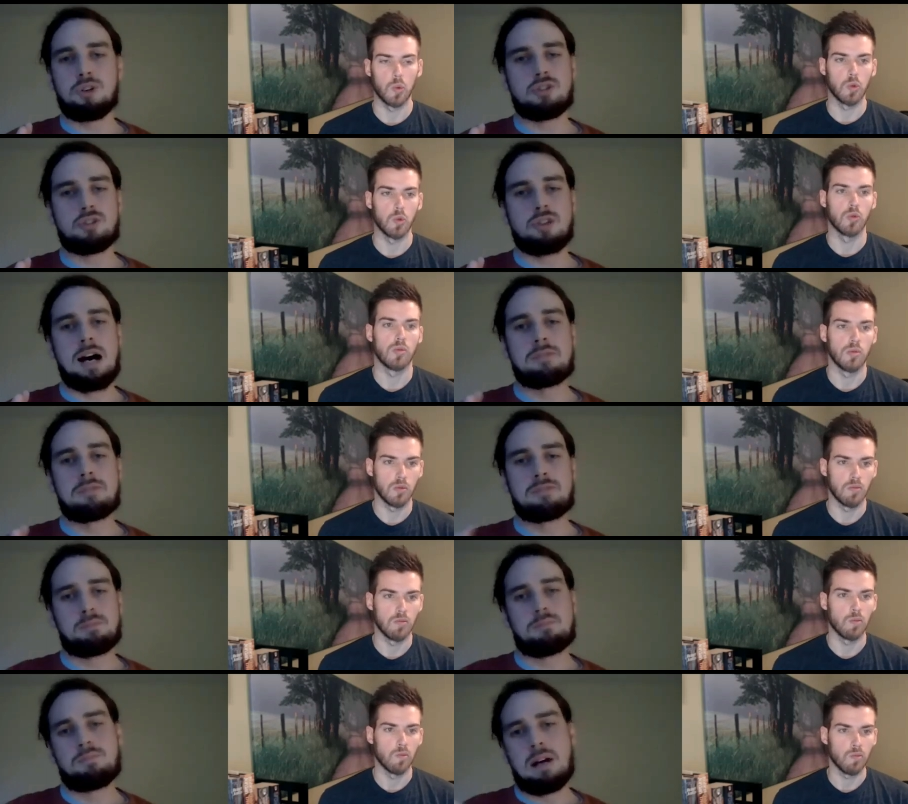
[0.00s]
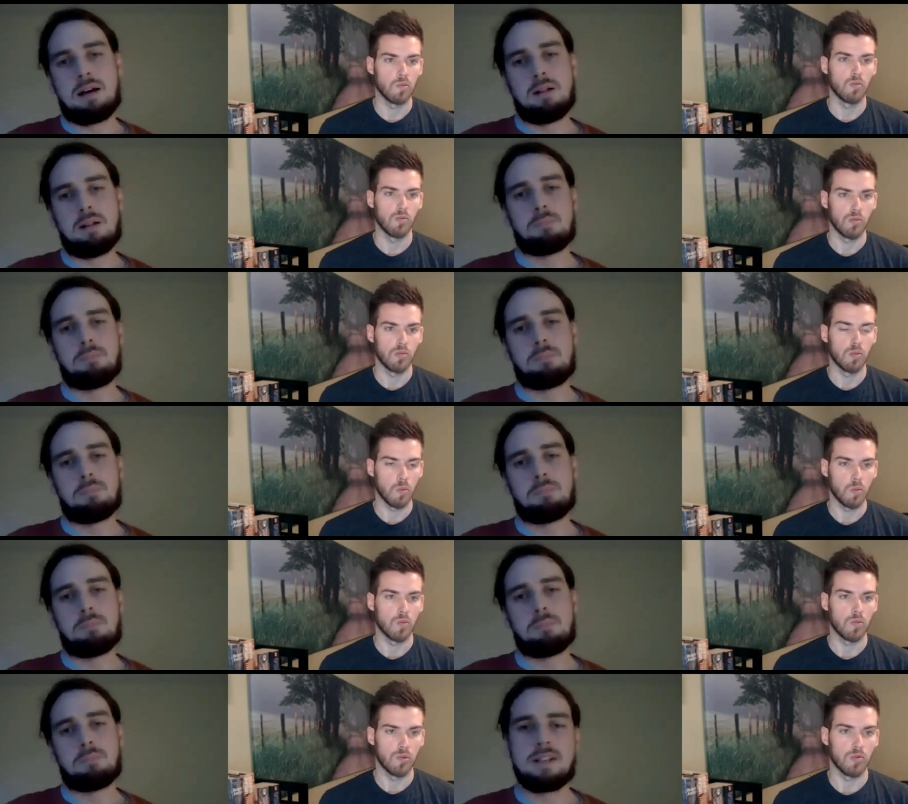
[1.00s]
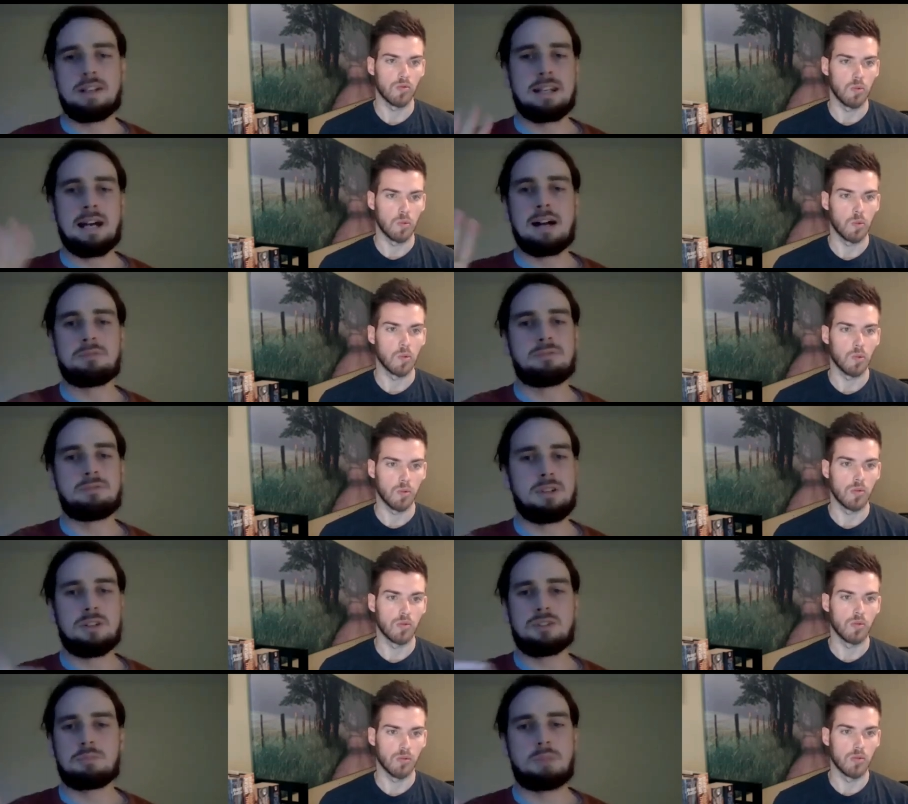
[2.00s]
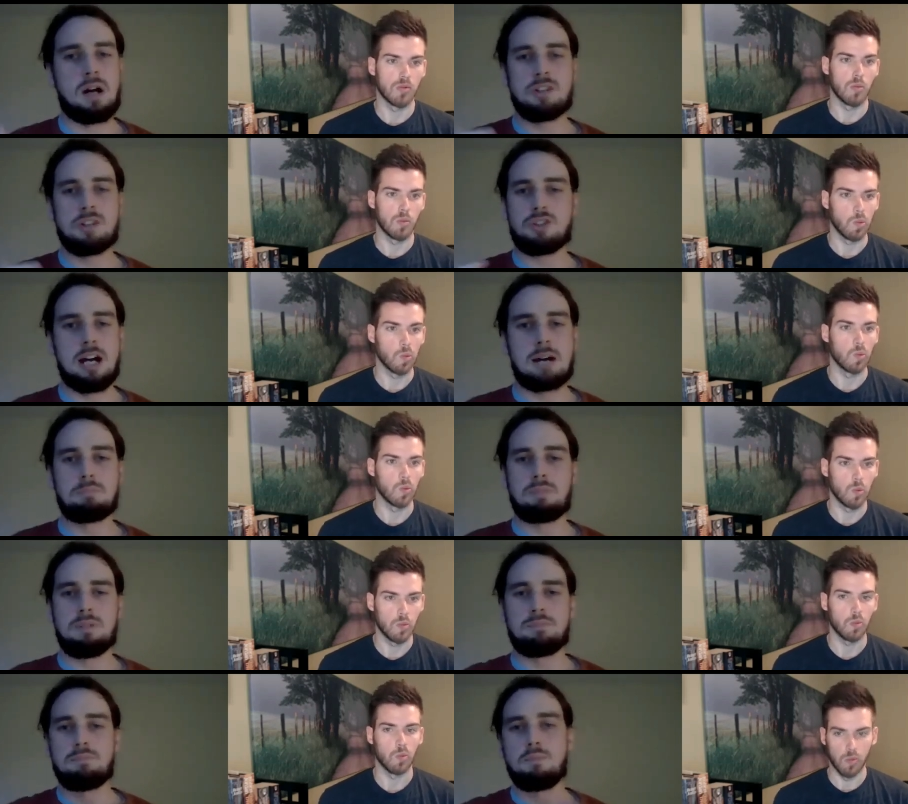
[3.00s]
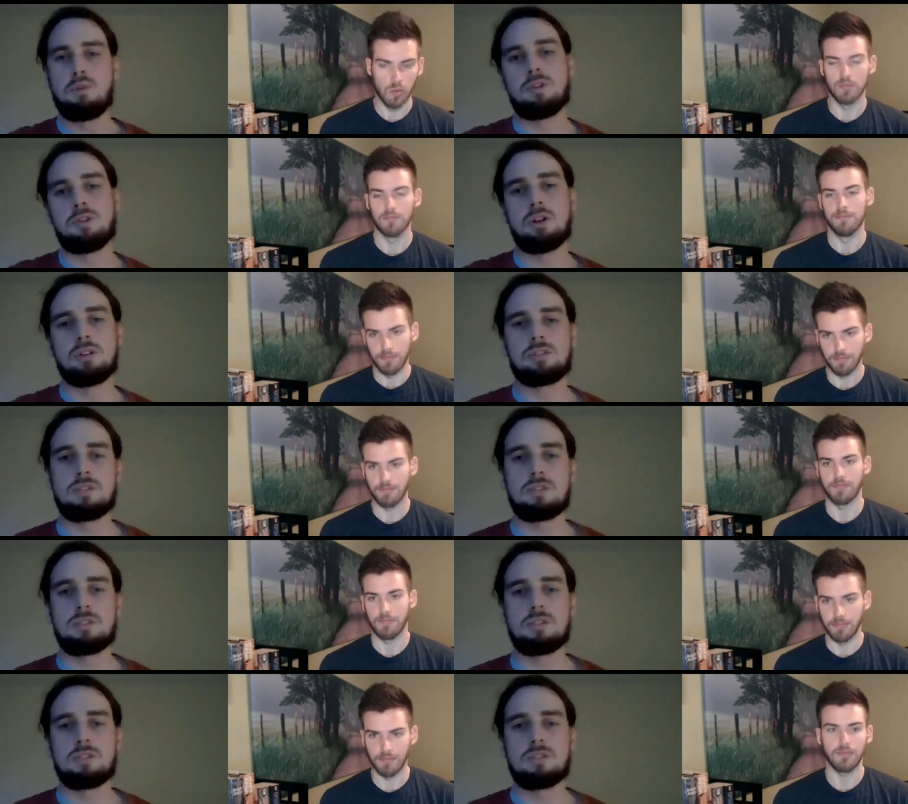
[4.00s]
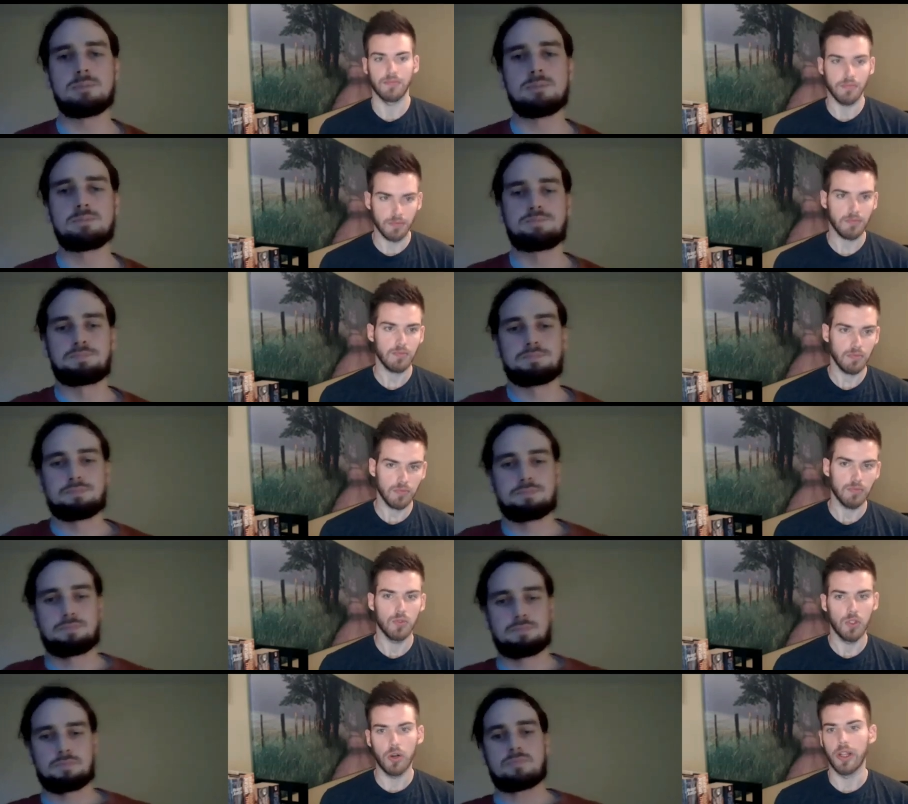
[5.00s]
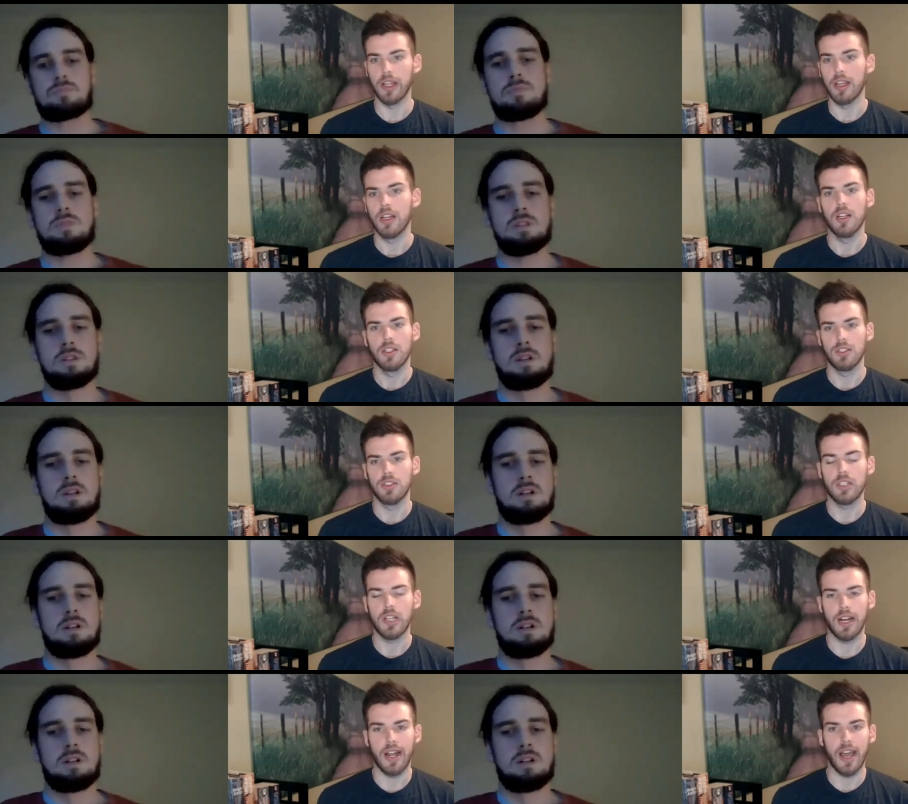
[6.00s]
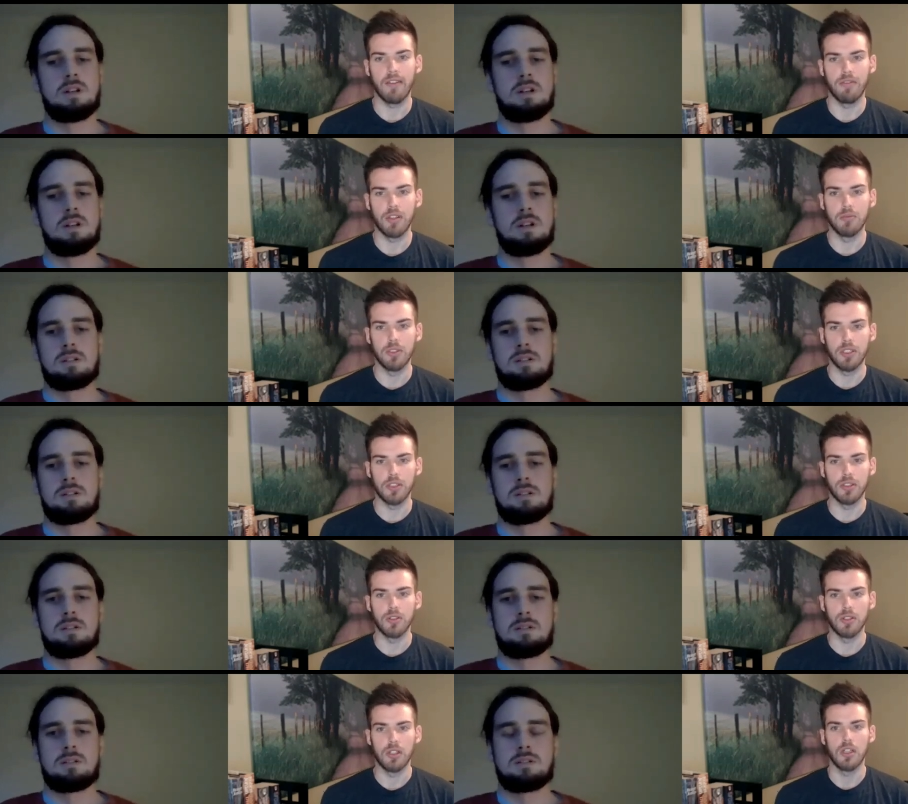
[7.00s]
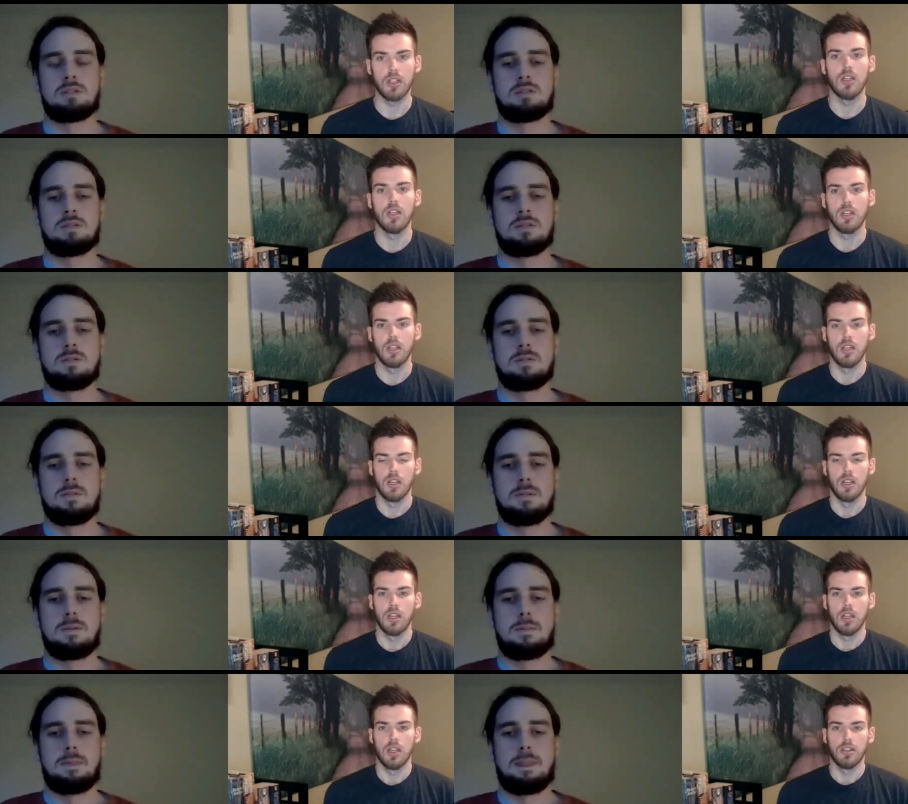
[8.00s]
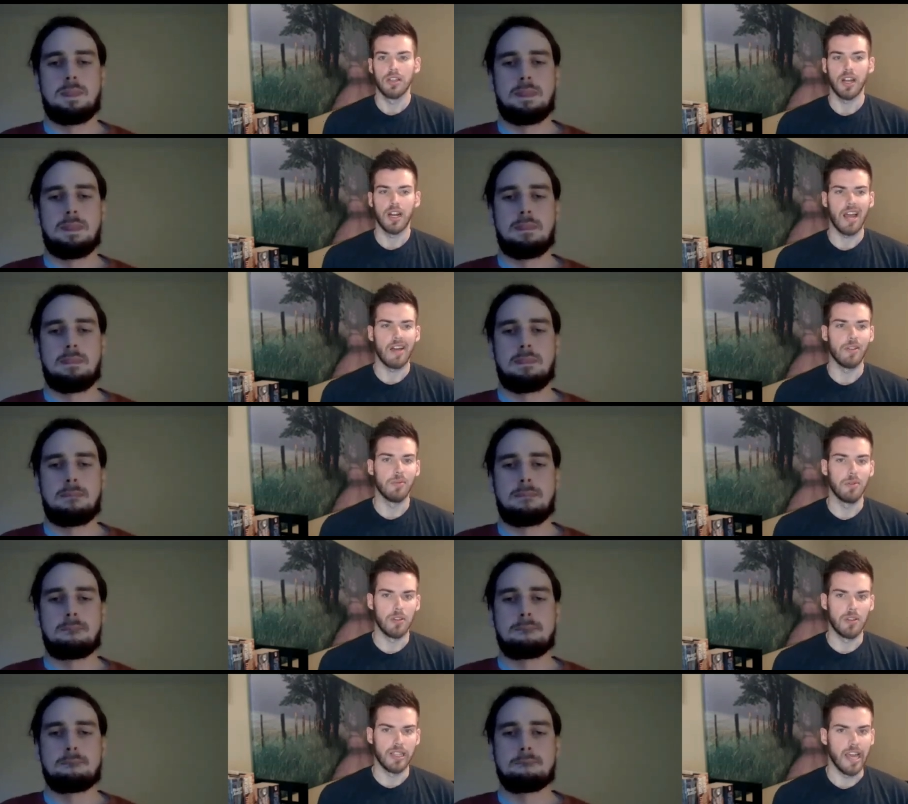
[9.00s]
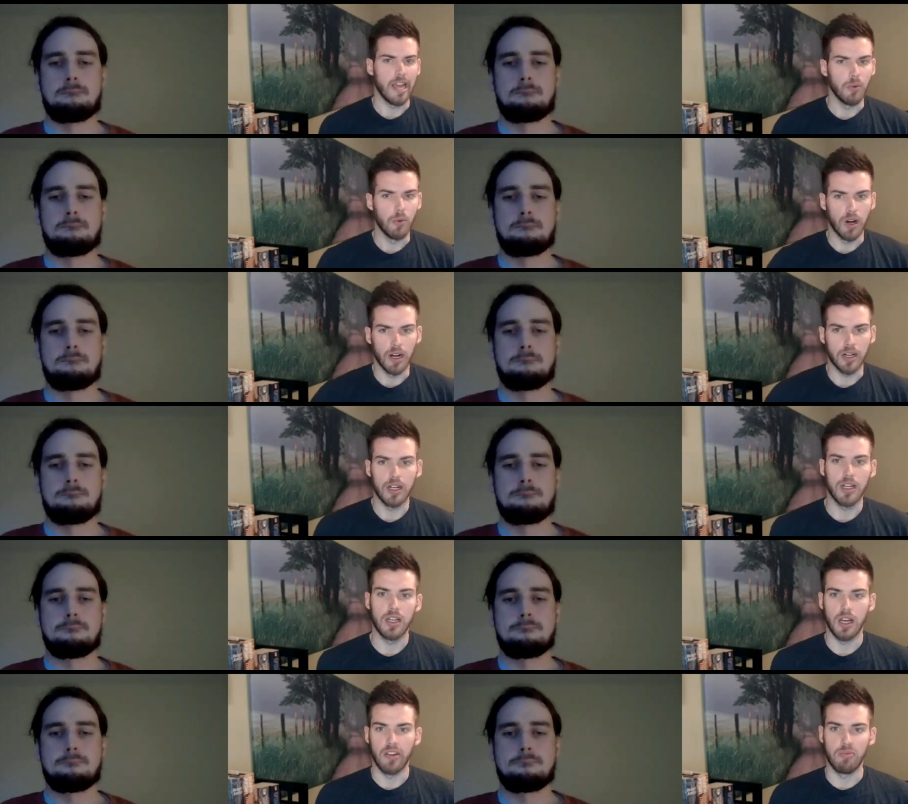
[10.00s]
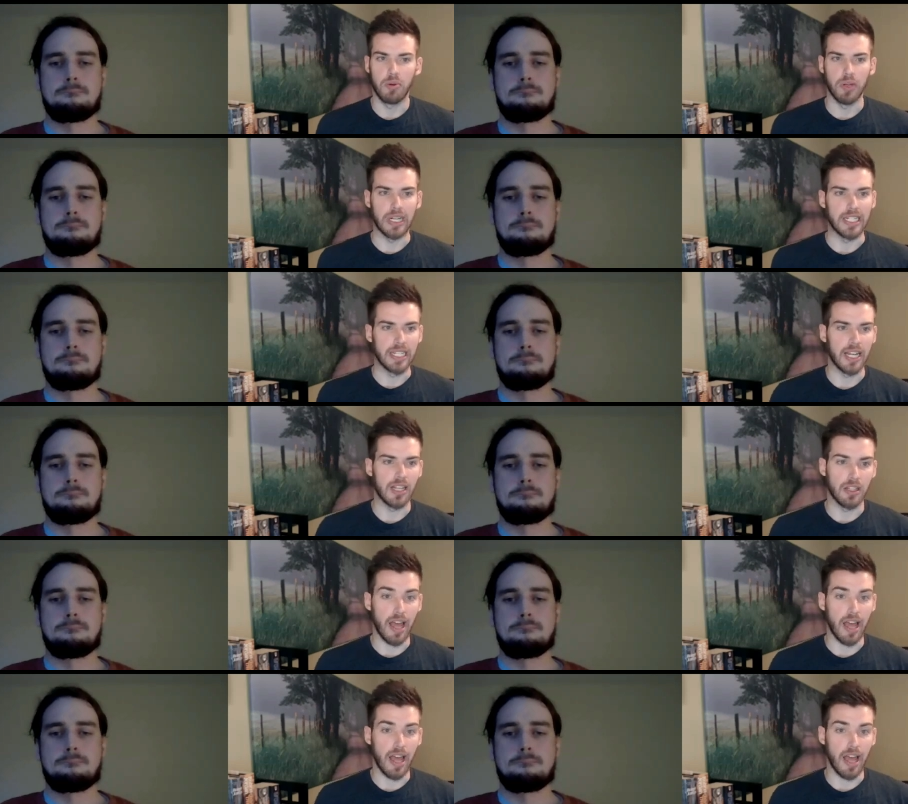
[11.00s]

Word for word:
Speaker 1: draft, I'll pay the writer, and then I'll finish, polish it up, and move it on to the client.
Speaker 2: Totally. So you kind of have them do kind of have them do the legwork of putting together